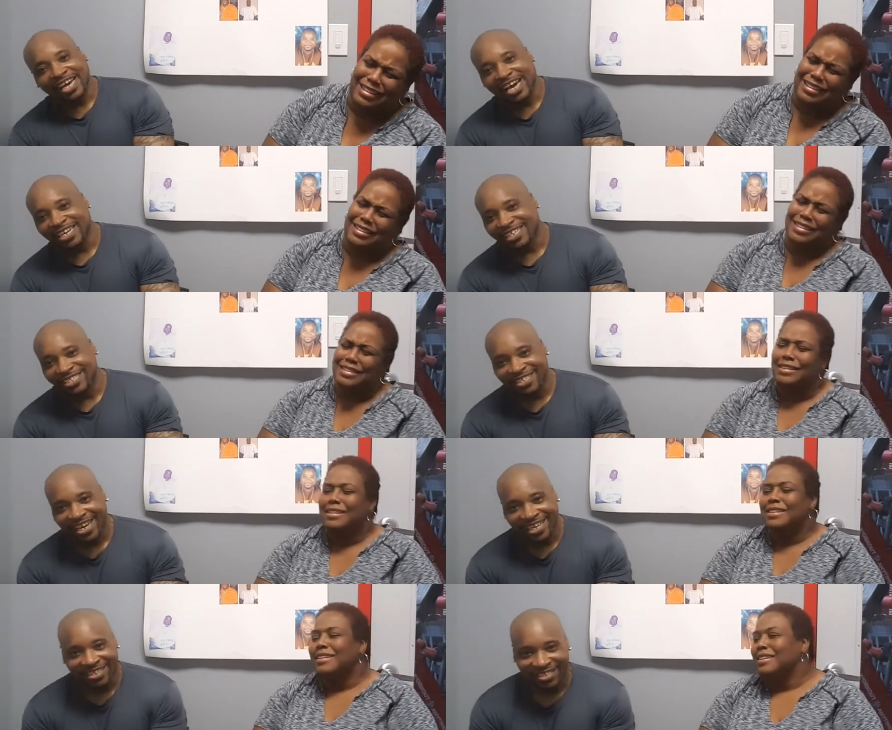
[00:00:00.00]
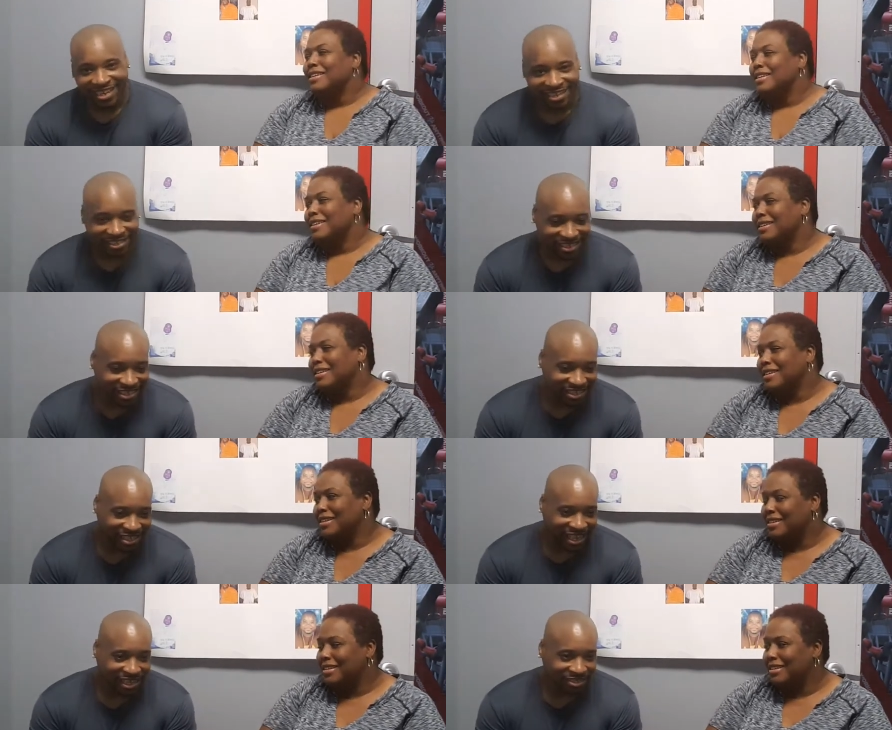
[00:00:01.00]
Speaker 1: I eat a, I eat like a, a,
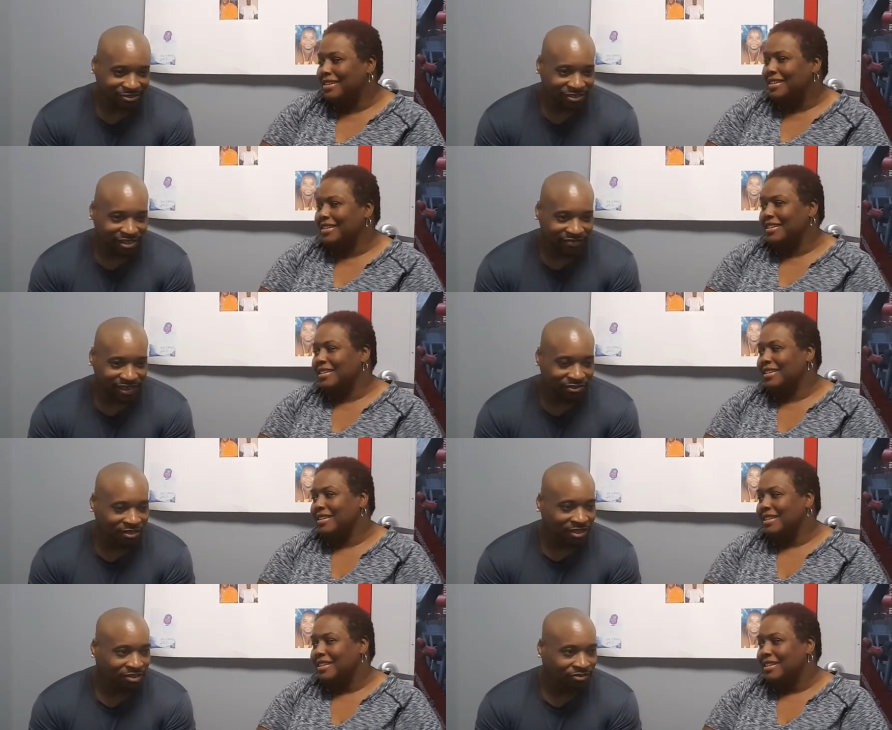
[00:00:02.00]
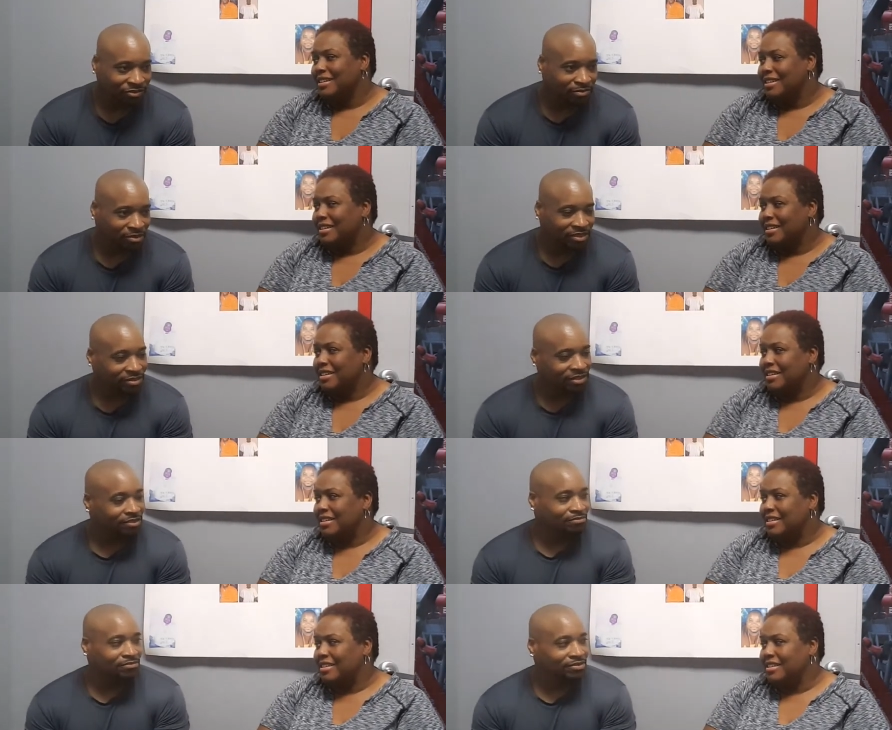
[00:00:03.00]
snack. You know what I'm saying? If I do get hungry, but you
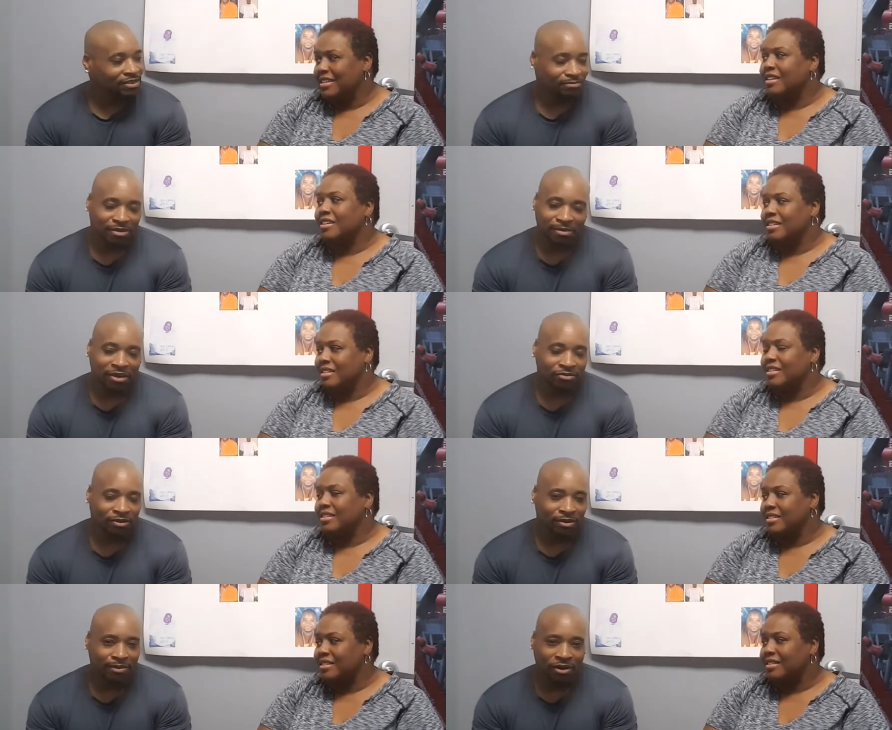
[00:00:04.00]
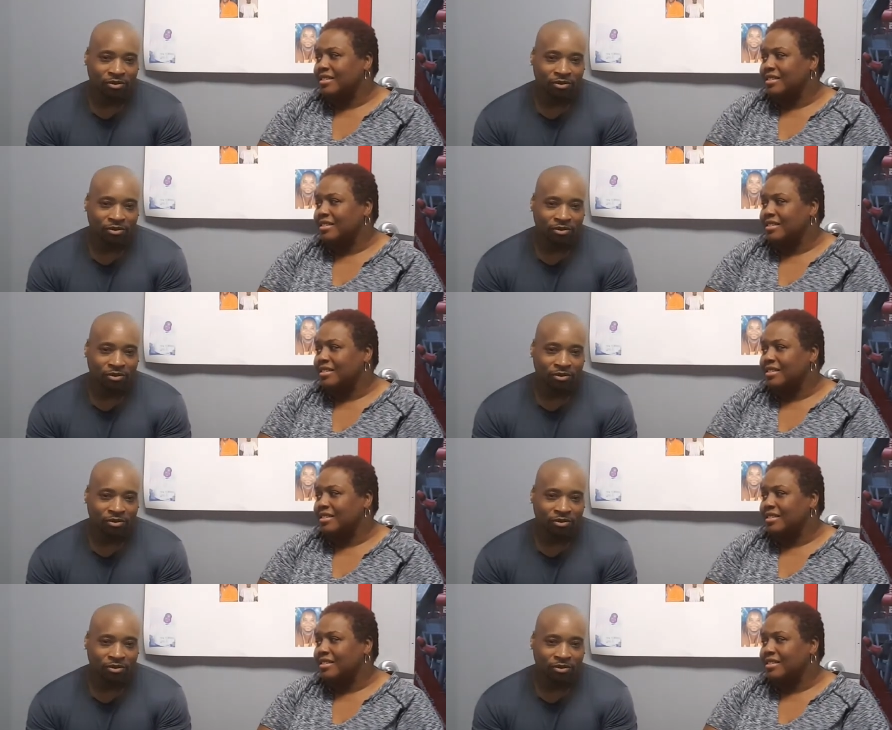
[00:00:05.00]
know. But my whole my whole, my